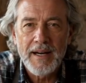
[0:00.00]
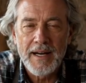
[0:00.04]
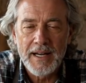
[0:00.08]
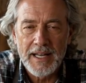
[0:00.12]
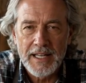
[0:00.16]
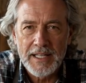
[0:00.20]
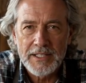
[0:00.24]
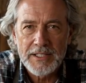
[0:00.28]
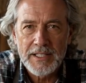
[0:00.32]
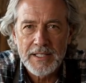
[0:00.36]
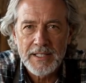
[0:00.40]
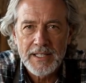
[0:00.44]

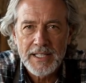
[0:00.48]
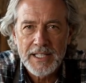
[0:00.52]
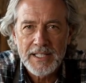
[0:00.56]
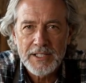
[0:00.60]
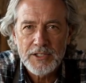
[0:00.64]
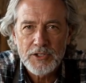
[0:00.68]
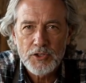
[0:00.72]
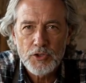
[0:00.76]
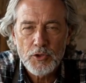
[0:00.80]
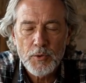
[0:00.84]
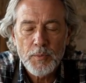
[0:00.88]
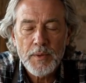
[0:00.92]
is an
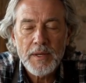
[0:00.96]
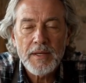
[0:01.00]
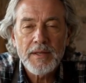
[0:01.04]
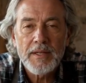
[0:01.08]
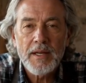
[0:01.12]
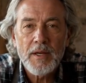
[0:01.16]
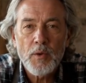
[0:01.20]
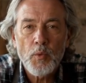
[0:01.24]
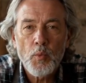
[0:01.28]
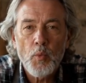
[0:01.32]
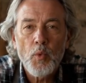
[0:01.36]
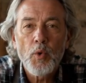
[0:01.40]
instrument
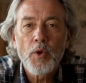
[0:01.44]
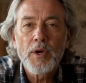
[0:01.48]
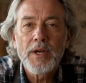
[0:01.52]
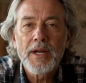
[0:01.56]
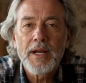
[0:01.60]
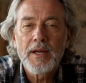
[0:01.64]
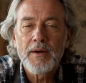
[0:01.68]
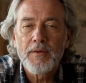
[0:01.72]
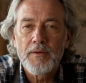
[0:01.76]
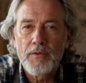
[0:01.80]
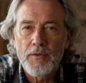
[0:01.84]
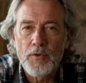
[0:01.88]
that
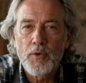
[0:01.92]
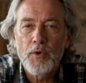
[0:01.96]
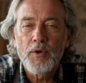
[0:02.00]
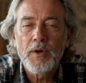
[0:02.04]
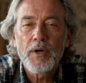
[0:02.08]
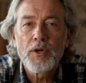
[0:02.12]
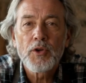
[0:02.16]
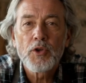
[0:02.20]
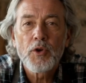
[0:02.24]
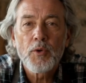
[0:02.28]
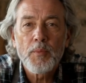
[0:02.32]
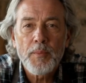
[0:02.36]
working
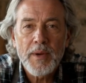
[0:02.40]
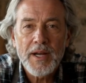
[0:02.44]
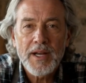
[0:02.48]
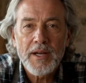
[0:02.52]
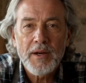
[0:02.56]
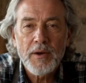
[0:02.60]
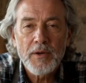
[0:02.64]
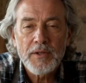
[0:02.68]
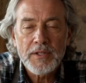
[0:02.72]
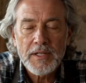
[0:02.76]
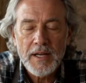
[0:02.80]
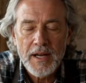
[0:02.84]
furniture
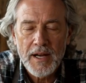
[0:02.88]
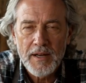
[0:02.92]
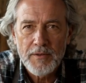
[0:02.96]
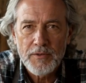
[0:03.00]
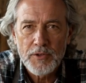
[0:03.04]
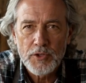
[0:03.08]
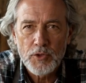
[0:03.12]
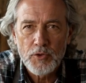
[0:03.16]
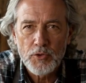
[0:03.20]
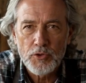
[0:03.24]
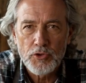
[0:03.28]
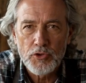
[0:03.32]
makers have
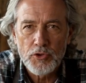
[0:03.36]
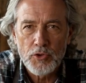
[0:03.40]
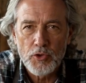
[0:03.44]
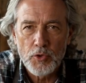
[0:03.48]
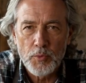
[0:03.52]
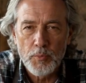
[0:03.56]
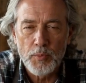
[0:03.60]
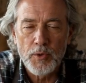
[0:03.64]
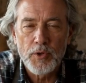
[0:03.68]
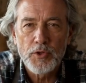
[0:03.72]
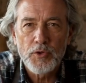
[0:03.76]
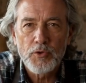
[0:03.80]
used
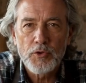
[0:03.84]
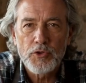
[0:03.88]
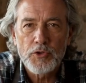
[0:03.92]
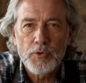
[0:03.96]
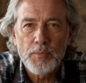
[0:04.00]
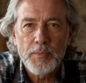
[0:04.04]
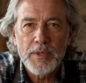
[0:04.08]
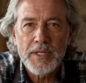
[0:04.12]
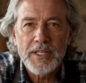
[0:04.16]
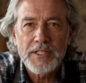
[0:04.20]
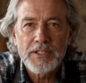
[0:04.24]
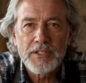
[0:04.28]
to produce
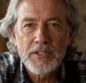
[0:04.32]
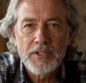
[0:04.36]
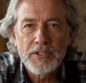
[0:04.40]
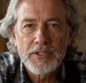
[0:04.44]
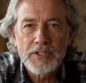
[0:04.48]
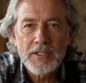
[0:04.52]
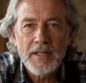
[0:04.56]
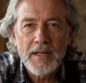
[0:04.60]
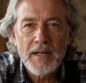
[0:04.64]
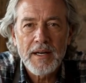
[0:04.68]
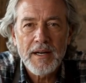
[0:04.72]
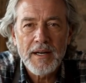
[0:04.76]

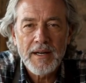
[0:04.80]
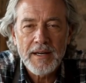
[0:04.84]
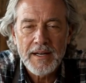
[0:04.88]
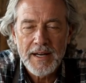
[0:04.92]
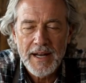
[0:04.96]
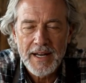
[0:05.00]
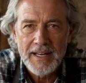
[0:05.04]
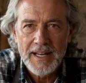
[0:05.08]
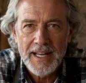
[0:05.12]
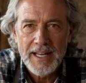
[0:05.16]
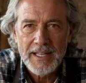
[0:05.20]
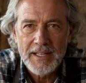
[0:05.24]
pieces
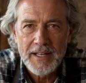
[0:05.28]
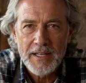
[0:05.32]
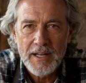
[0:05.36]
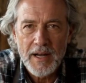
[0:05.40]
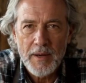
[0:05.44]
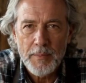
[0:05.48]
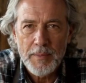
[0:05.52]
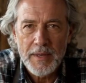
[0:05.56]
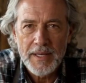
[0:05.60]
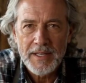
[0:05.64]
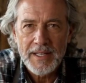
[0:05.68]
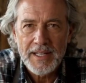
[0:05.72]
that ended
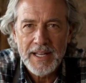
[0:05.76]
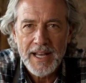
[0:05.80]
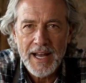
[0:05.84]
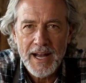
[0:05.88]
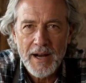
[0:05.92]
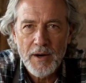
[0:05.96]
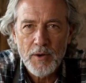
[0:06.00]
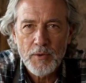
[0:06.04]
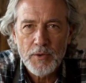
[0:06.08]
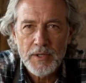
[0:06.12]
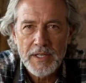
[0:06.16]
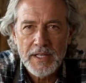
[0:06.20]
up in
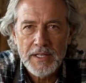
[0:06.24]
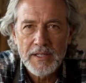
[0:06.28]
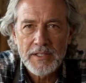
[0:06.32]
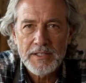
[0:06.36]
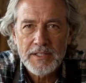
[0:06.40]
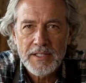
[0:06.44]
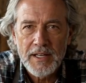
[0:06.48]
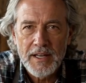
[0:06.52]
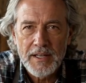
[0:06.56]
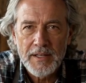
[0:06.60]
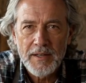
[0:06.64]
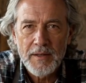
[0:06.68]

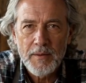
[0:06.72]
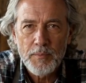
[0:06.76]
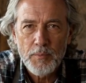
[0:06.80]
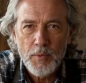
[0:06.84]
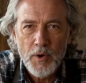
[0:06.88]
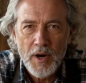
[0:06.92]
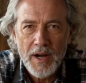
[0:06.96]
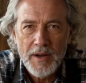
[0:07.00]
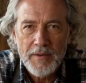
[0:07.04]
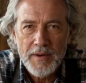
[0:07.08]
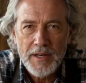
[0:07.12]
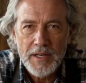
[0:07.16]
galleries and
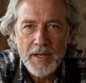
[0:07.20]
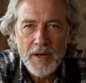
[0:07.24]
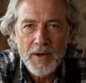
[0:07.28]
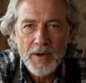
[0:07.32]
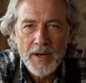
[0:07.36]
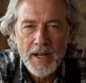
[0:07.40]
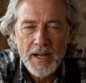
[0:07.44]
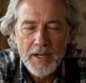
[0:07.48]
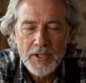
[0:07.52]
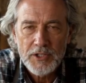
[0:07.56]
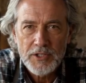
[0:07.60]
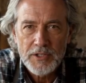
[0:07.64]
private
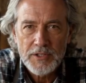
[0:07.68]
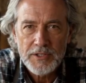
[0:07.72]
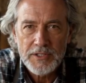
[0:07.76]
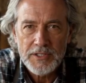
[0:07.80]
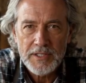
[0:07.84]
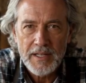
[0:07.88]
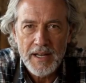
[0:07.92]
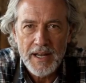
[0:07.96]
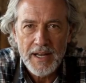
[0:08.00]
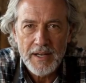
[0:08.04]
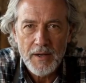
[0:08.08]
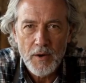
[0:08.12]

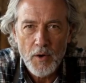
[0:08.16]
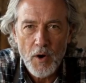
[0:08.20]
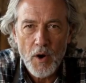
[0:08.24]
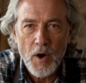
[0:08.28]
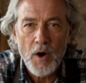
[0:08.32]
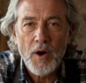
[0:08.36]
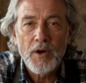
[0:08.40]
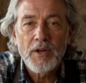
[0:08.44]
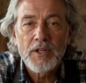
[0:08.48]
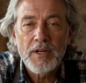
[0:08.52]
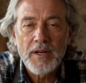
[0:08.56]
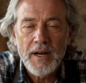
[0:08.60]
collections and
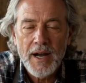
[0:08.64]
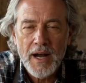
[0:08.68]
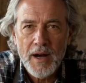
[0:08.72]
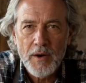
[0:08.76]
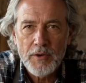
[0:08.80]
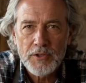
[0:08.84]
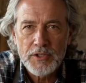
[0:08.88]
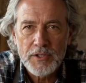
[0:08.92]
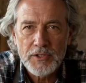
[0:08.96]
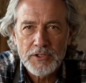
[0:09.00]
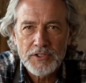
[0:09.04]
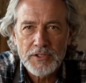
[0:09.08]
auction
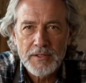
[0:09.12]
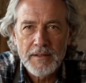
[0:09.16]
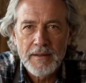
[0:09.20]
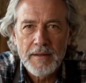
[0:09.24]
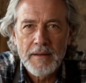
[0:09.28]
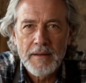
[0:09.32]
houses.